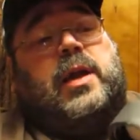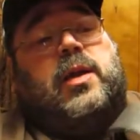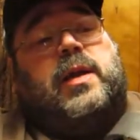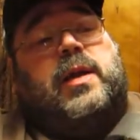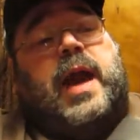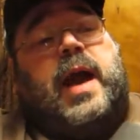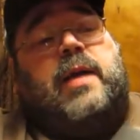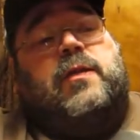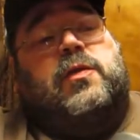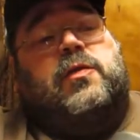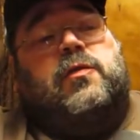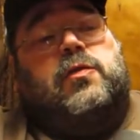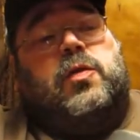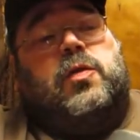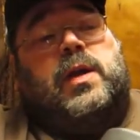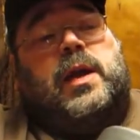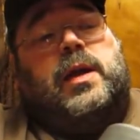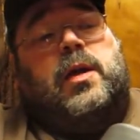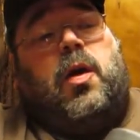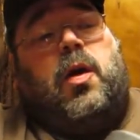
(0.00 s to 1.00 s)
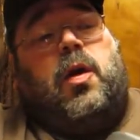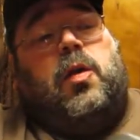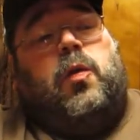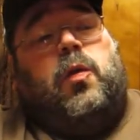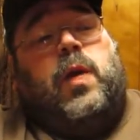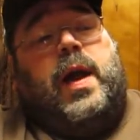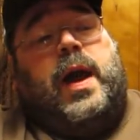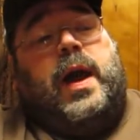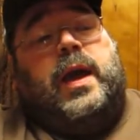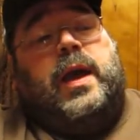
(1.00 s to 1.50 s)
You can have it screwed in all the
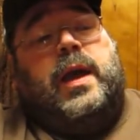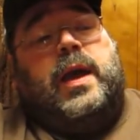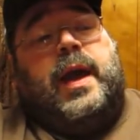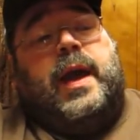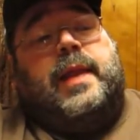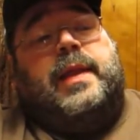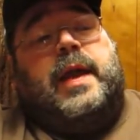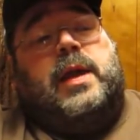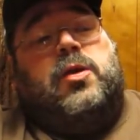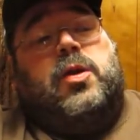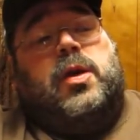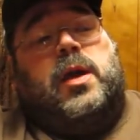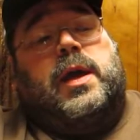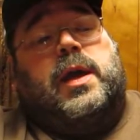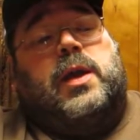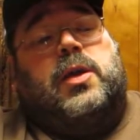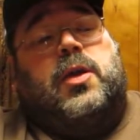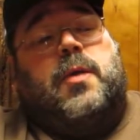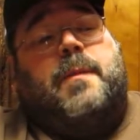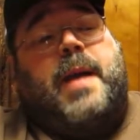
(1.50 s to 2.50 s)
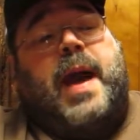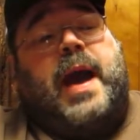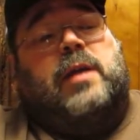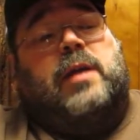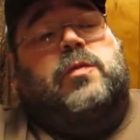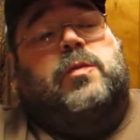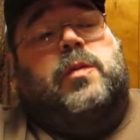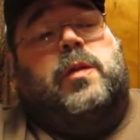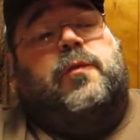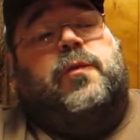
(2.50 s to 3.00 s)
way, and then you're going to get your
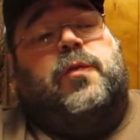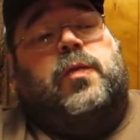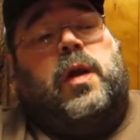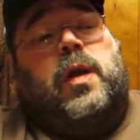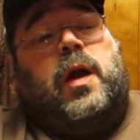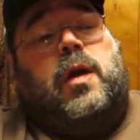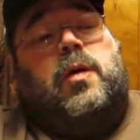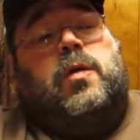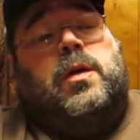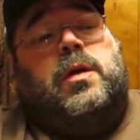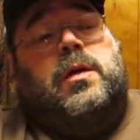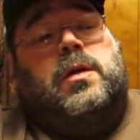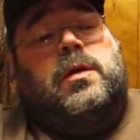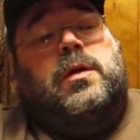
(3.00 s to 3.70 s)
maximum flow.